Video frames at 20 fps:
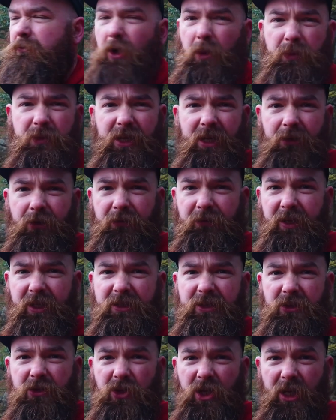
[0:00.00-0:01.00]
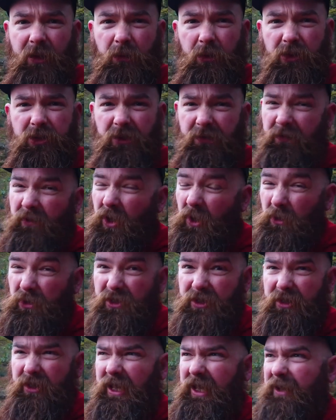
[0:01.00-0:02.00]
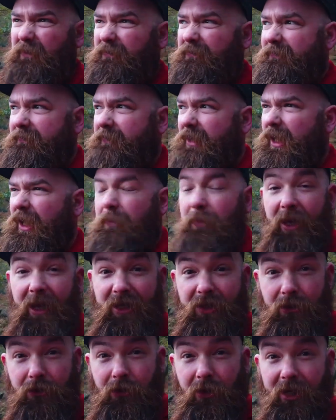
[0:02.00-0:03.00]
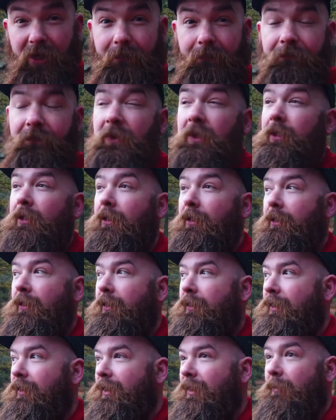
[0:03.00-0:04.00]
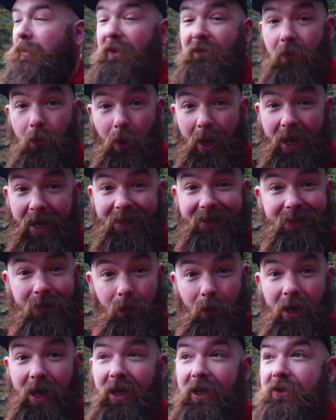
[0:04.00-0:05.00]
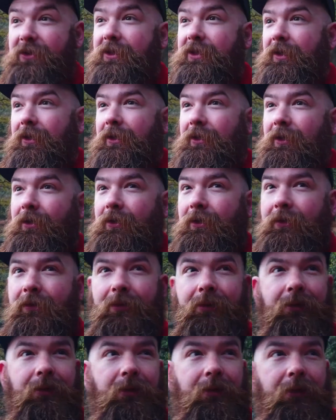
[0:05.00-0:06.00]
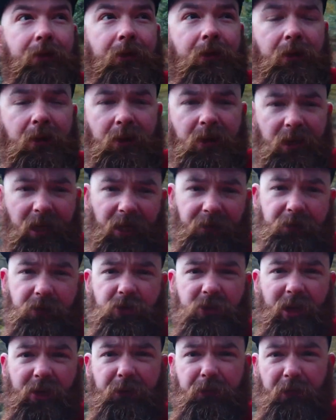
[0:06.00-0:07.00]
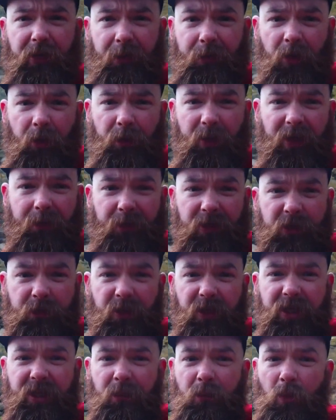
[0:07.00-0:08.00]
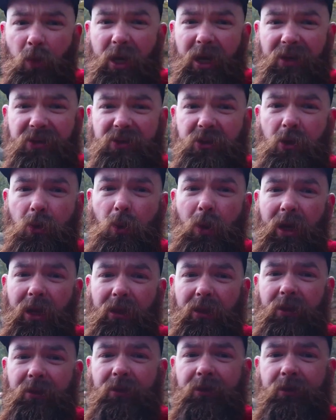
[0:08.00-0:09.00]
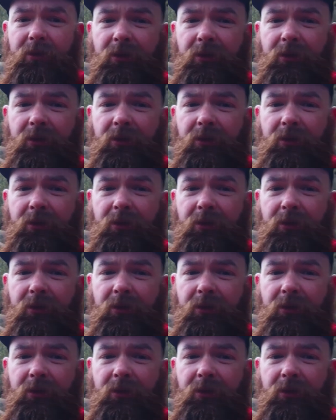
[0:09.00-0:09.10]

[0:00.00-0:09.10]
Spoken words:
Rob sacrificed the sheep, which I thought was a bit extreme. But if it works, it works. I just tried framing up an image, but it didn't work too well.